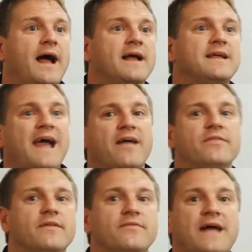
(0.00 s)
And
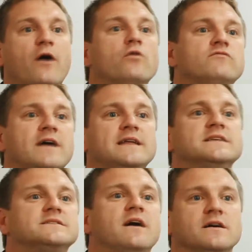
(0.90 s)
that already
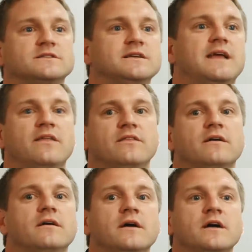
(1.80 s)
starts to get
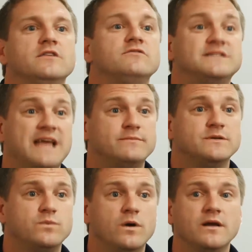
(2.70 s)
the
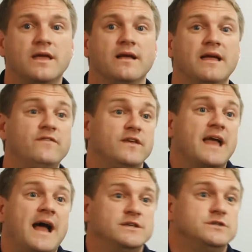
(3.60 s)
receptors working. If you
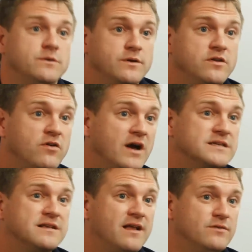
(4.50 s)
can, do it with your
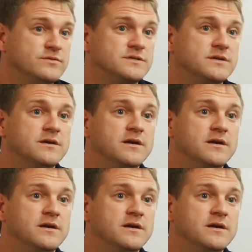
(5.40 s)
eyes closed.